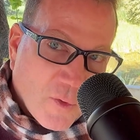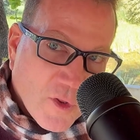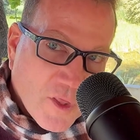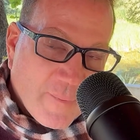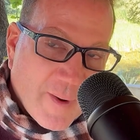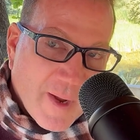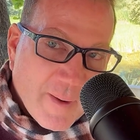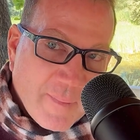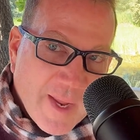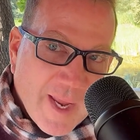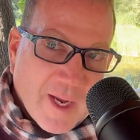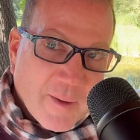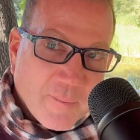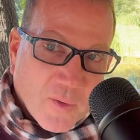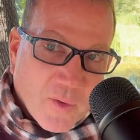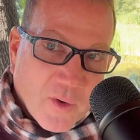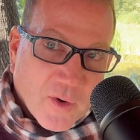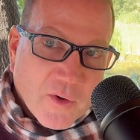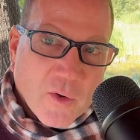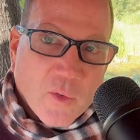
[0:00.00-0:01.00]
with my bank
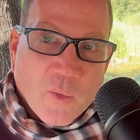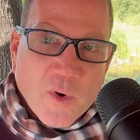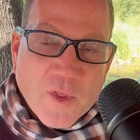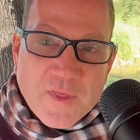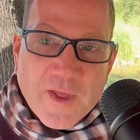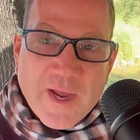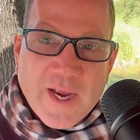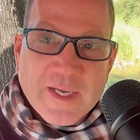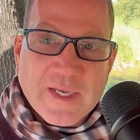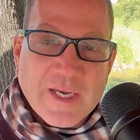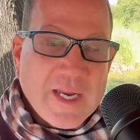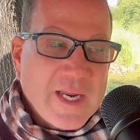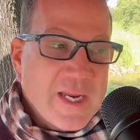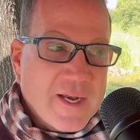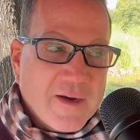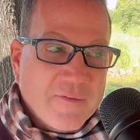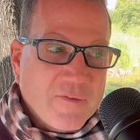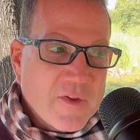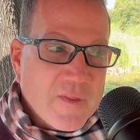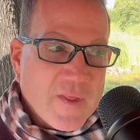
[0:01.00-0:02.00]
book, with ID and
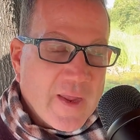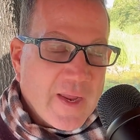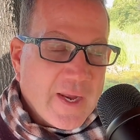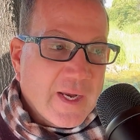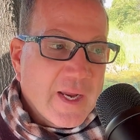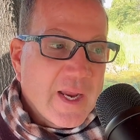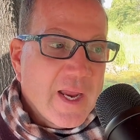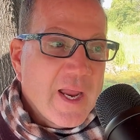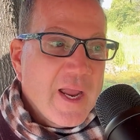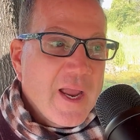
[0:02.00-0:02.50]
everything,